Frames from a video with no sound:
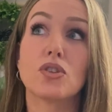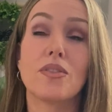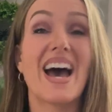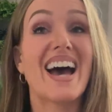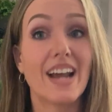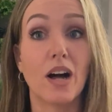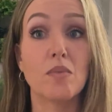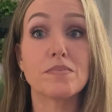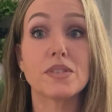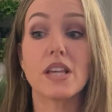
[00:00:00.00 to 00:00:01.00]
so that
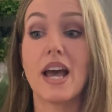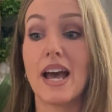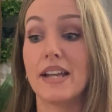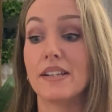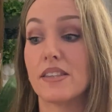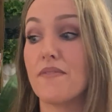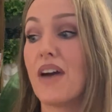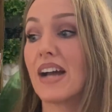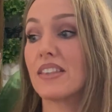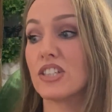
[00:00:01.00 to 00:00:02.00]
helps. And the
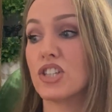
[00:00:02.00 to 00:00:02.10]
fact